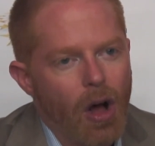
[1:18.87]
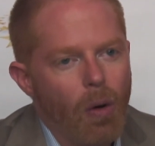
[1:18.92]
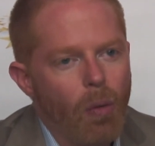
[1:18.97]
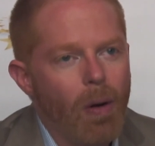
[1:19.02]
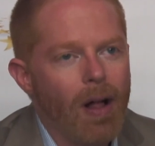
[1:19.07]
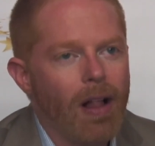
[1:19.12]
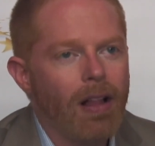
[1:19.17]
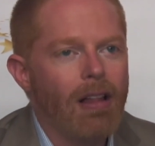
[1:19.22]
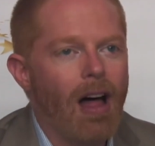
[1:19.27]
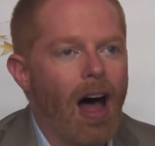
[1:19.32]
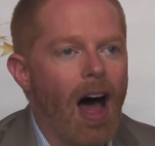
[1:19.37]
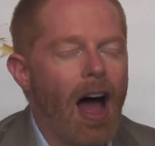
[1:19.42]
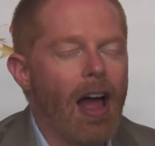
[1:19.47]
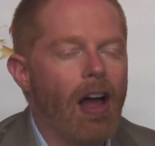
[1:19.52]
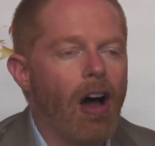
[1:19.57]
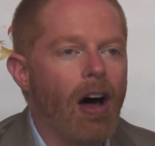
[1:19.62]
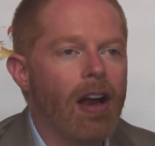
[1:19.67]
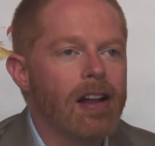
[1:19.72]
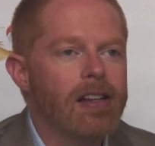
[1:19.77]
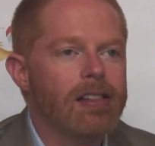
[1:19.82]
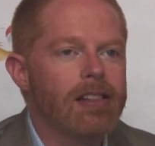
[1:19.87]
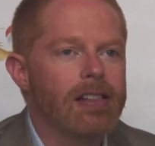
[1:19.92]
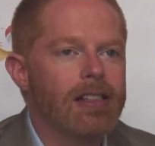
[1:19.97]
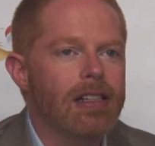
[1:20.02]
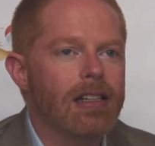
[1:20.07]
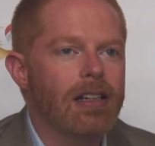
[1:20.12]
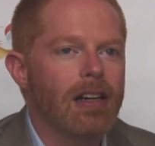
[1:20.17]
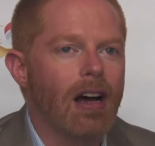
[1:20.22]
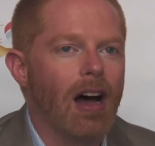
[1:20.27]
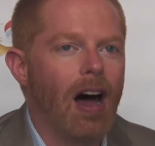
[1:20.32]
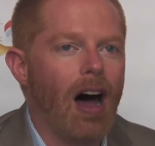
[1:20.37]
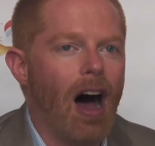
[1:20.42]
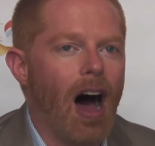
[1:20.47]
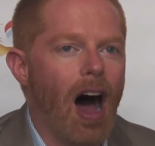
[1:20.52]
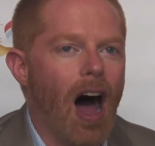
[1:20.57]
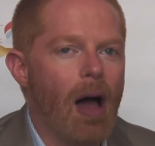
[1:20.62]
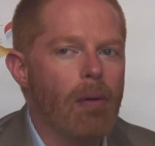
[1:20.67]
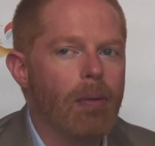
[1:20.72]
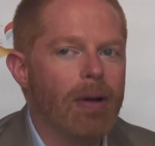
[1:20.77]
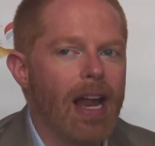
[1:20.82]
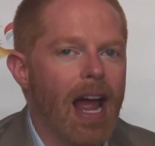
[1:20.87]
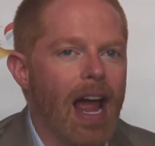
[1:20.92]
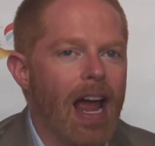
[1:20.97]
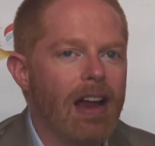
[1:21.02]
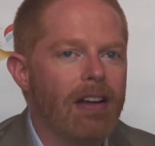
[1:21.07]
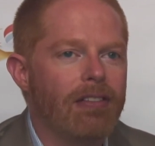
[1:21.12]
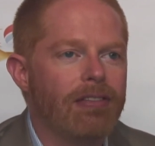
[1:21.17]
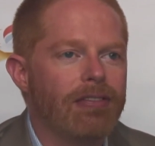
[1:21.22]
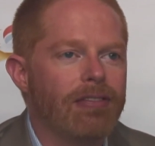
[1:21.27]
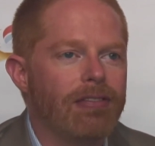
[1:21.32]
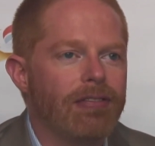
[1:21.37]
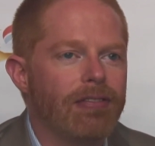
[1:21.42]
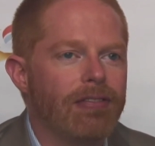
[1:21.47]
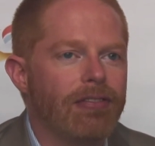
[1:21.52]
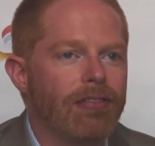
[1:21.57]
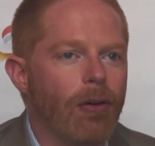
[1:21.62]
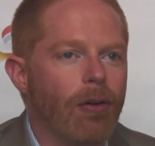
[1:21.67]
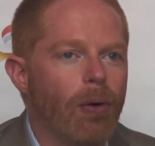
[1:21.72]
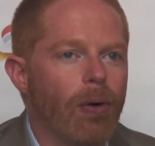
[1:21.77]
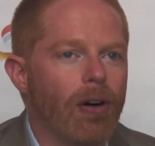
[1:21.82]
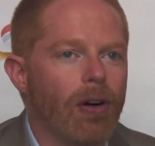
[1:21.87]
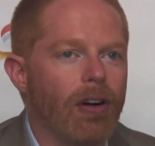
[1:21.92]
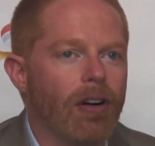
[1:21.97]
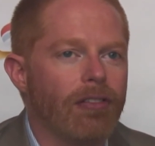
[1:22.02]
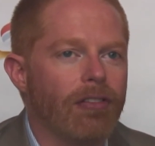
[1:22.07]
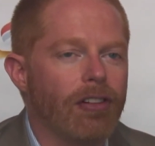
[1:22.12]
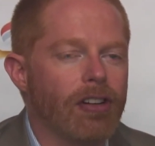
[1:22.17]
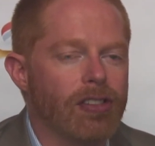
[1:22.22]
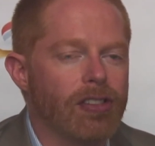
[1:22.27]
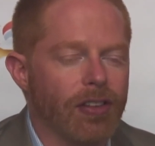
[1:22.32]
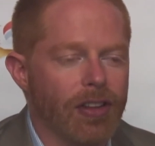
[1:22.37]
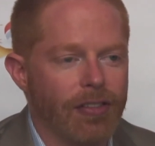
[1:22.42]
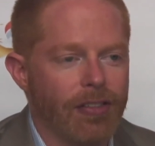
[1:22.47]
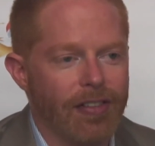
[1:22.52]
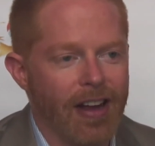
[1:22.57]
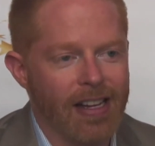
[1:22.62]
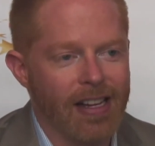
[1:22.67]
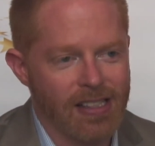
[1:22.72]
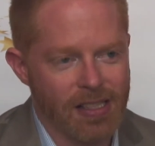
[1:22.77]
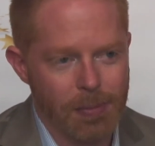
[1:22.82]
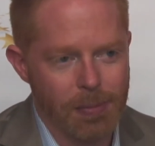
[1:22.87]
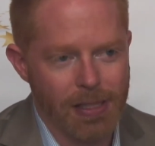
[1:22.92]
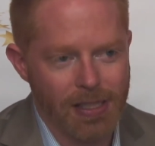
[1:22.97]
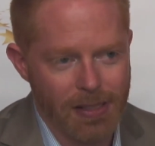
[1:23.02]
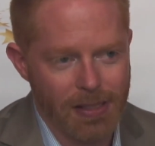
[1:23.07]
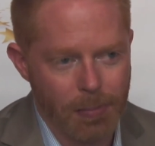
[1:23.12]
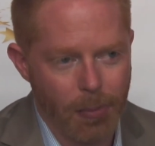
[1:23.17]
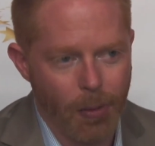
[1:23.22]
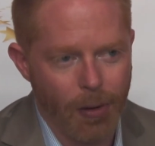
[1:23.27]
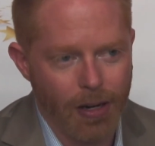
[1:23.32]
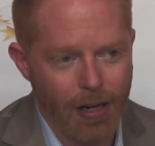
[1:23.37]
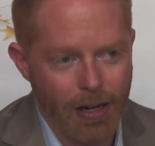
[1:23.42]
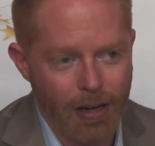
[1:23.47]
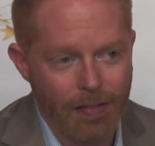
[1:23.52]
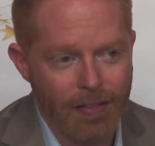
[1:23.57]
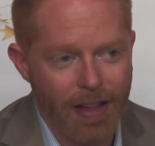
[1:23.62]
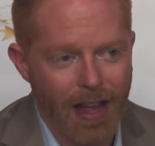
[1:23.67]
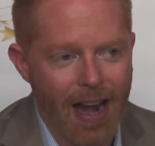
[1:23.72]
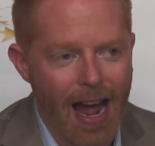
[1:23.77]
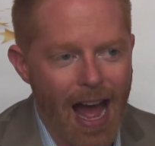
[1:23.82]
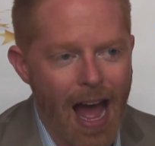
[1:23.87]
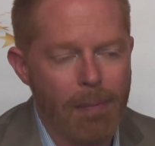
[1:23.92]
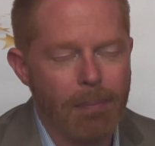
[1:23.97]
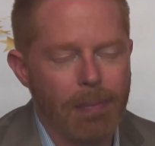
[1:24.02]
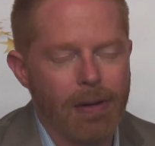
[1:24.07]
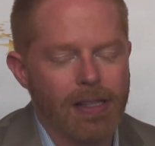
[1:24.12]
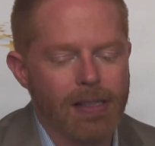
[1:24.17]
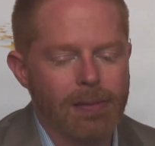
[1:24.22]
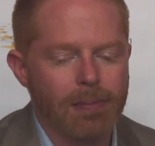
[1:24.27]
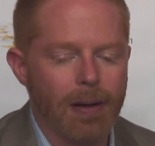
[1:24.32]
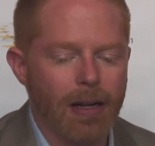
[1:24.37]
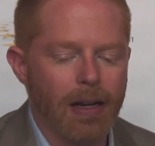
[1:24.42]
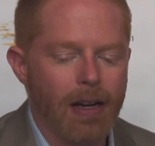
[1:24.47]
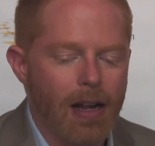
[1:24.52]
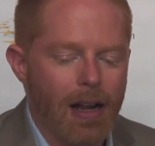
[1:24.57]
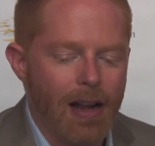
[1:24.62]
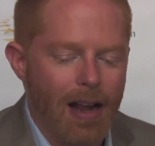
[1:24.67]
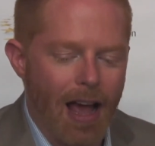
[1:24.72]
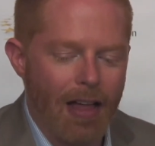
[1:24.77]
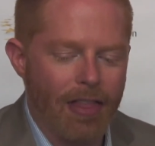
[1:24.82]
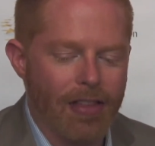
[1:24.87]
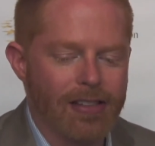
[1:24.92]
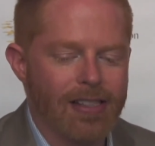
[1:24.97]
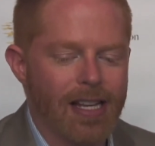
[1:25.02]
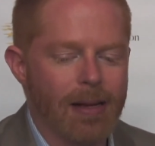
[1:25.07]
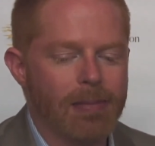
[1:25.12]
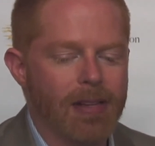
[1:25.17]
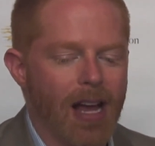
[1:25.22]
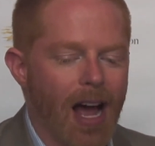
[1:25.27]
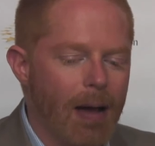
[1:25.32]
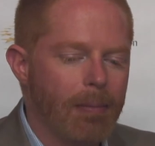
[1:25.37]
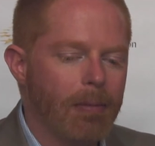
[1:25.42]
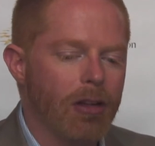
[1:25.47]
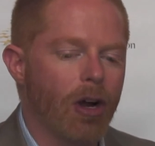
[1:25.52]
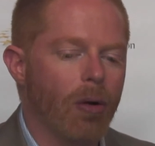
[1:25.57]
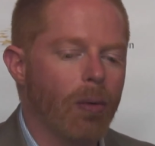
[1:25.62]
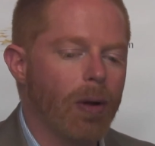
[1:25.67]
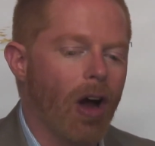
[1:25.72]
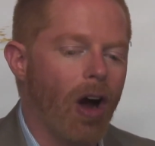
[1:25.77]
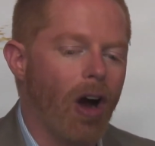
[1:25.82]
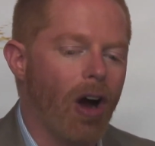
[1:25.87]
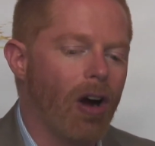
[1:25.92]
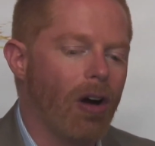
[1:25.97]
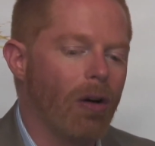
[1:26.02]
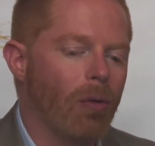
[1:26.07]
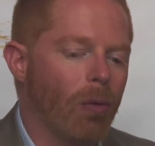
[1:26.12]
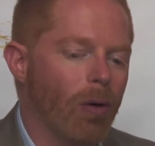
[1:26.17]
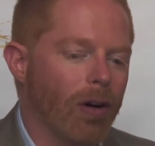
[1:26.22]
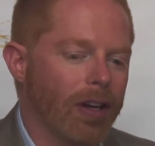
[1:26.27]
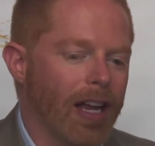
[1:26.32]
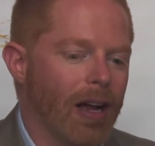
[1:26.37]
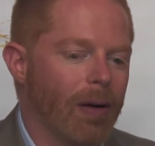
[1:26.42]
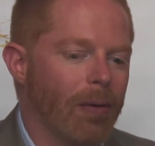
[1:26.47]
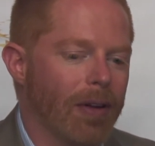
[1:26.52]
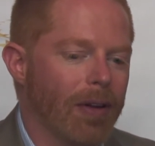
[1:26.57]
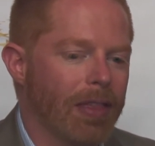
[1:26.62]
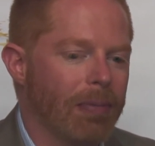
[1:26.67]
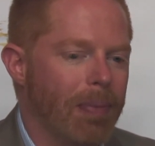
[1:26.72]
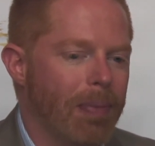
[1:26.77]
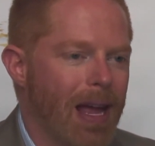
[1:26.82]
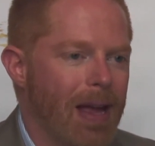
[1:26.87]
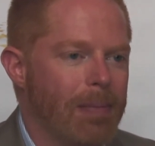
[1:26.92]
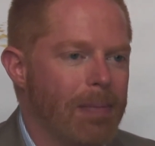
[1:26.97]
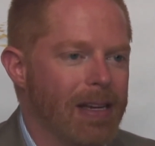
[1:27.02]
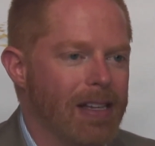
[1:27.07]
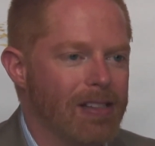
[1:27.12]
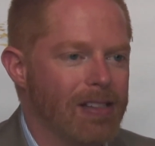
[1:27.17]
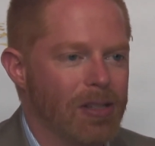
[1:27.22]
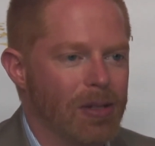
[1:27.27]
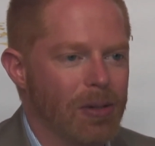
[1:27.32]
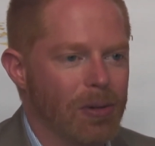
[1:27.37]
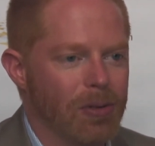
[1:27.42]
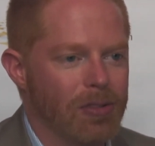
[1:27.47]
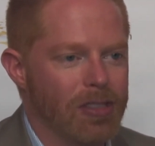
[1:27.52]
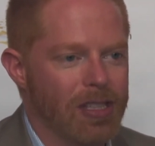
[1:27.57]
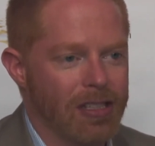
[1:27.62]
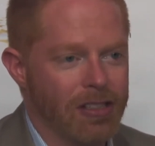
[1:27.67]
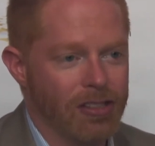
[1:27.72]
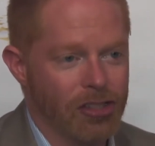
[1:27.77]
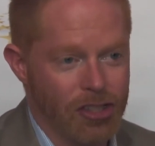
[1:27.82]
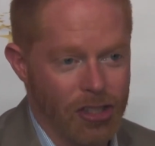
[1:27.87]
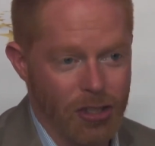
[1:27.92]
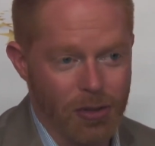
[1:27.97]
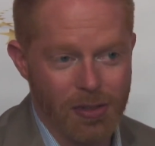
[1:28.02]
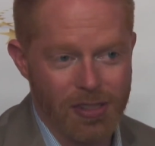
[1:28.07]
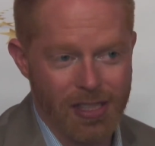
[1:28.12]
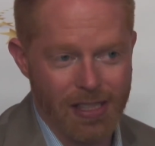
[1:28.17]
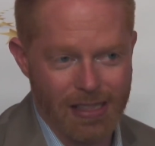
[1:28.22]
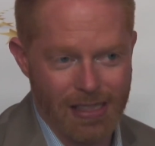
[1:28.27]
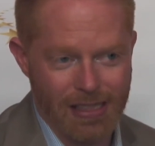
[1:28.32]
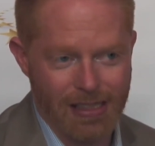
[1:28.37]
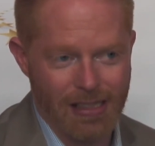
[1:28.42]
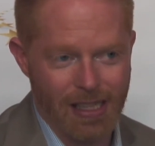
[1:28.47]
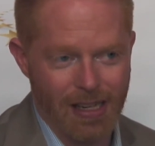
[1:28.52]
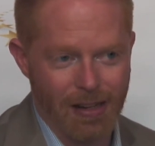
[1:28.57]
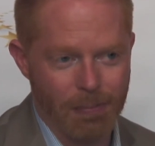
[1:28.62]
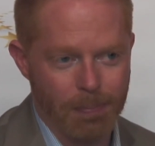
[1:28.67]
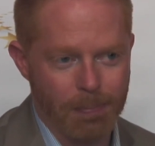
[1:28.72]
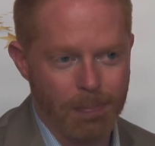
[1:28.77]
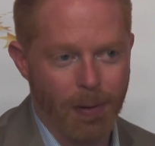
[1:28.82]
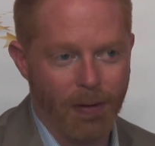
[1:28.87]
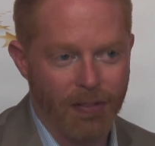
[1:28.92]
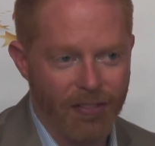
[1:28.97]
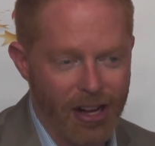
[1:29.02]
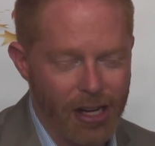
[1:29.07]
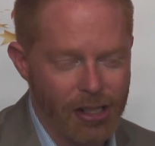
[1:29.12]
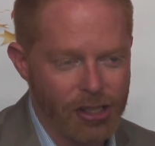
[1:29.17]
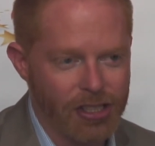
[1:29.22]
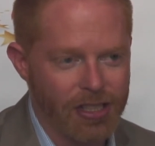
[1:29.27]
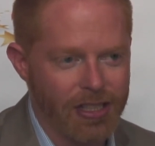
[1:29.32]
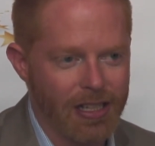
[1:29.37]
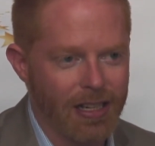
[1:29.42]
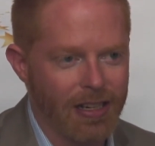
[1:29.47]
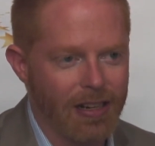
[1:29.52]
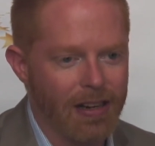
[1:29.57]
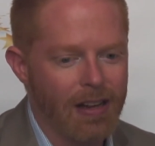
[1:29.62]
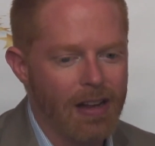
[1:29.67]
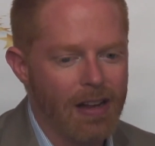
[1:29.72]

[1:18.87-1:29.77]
Well, I honestly I would hate. For, first of all, the fans to be disappointed if that happens, but at the same time, you know, we are working with babies who didn't choose this as their profession, and